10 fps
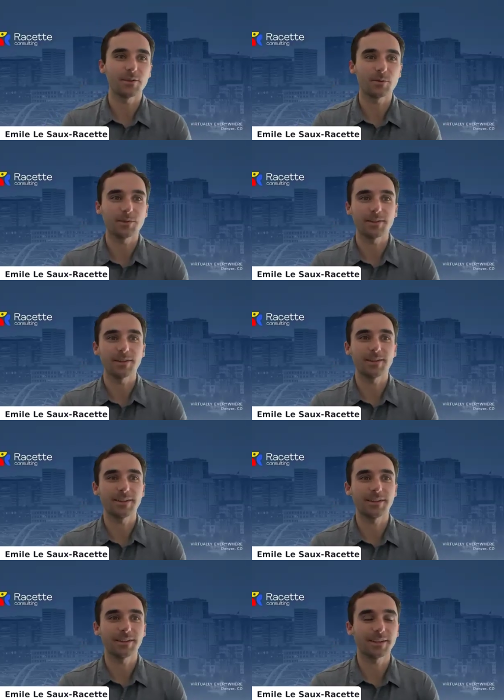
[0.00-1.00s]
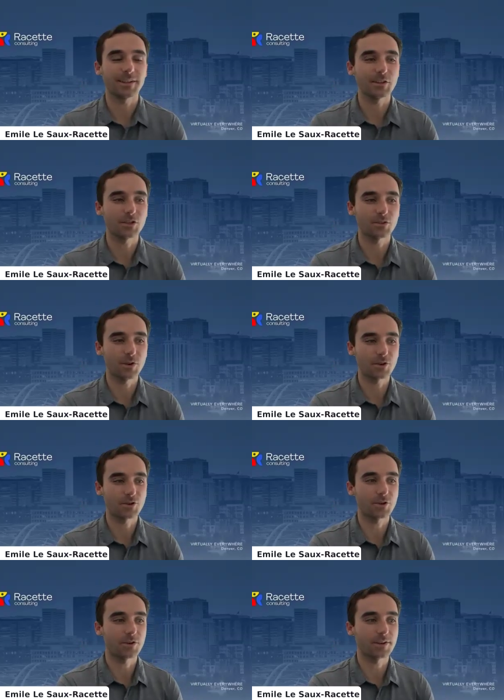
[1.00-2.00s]
kind of
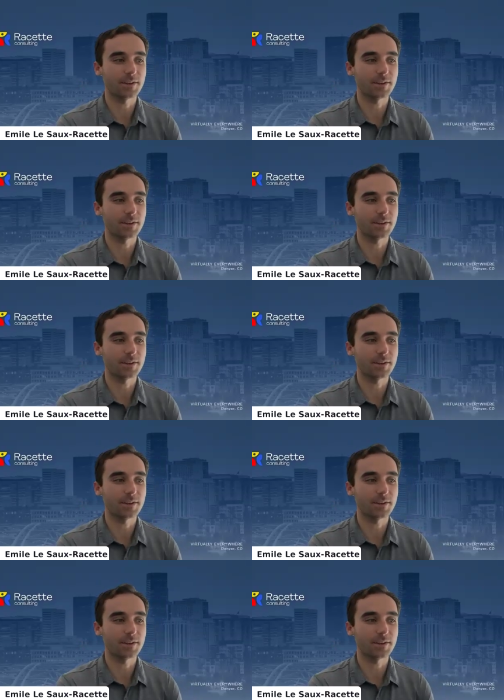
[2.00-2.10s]
structure